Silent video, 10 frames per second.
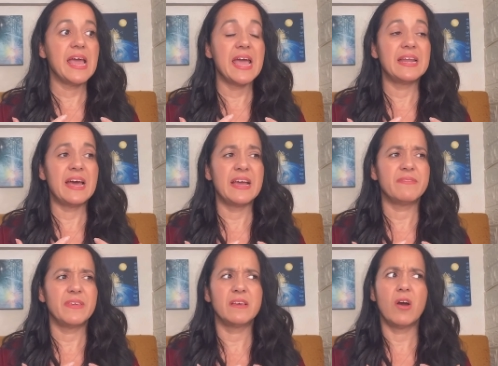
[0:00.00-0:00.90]
and I
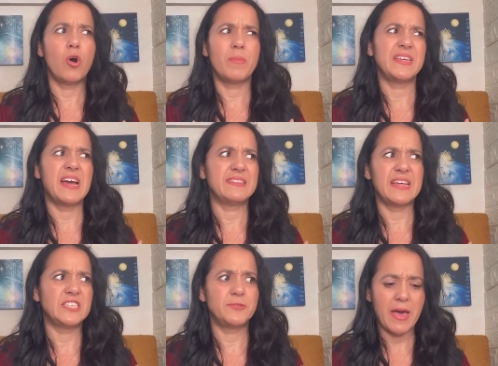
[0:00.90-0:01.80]
think, oh my God,
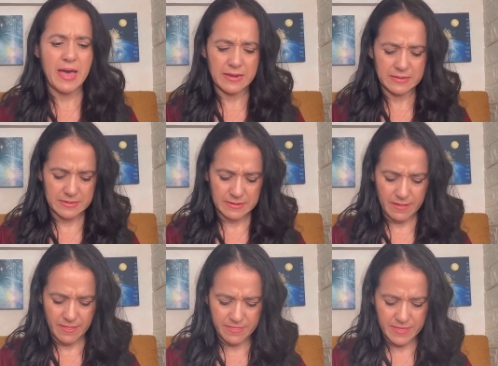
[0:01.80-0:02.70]
that's bad,
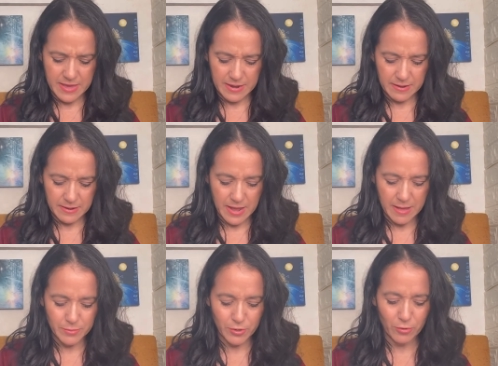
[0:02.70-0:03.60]
then
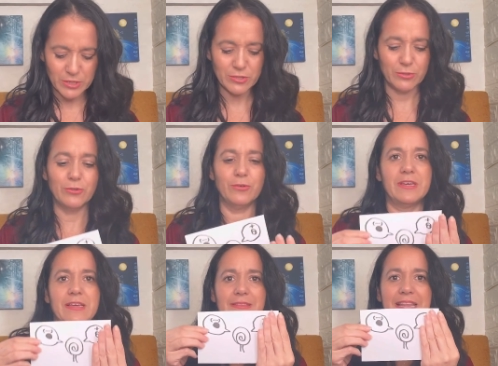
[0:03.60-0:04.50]
I'm going to look
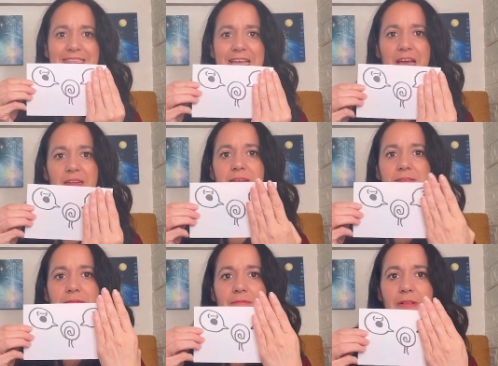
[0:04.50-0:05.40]
like that.
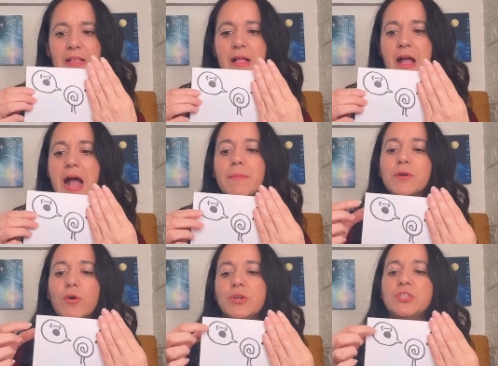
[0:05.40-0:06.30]
I'm
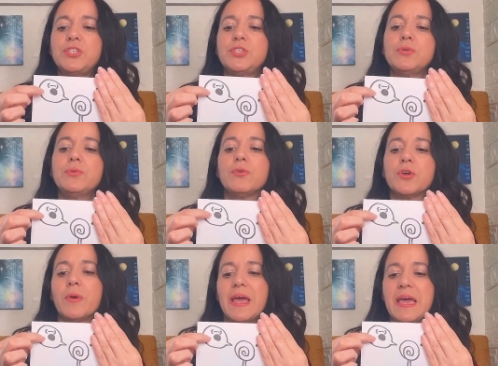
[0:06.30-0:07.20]
going to
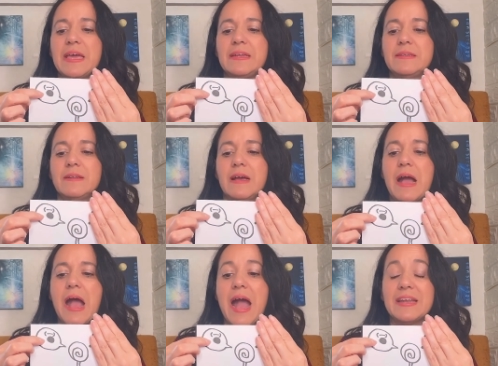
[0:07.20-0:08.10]
create
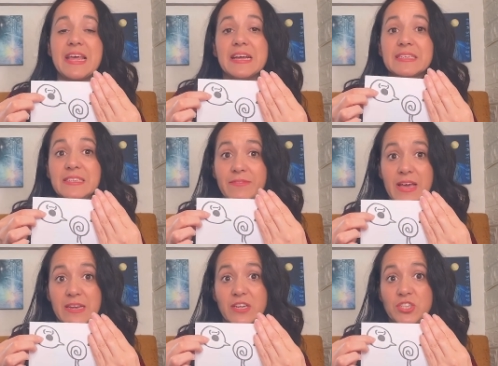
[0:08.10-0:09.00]
a negative
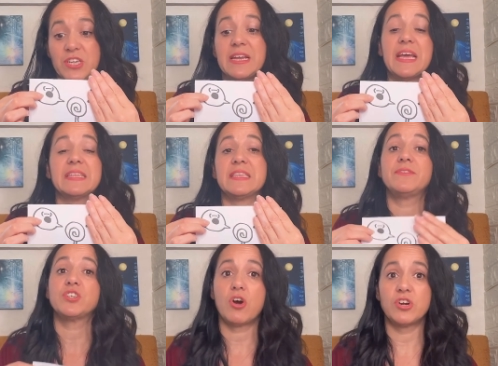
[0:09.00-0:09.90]
energy, a negative
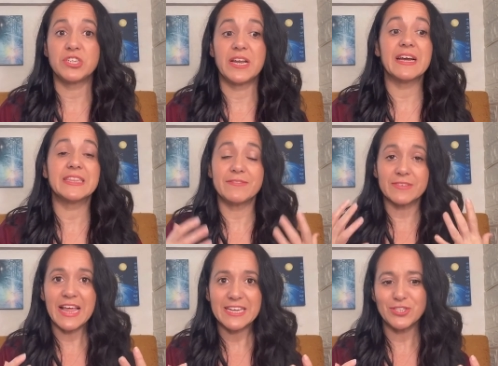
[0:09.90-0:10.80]
charge, a negative
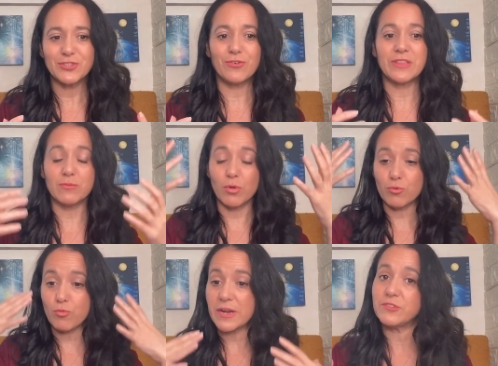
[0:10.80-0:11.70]
cluster that will
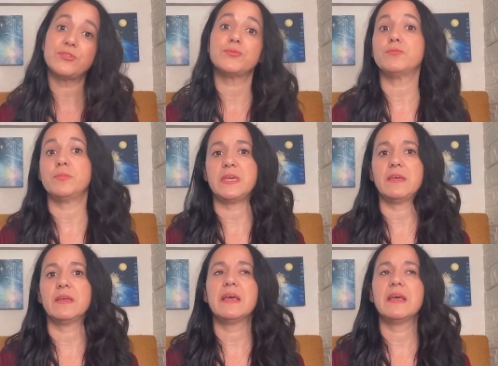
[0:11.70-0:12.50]
run through me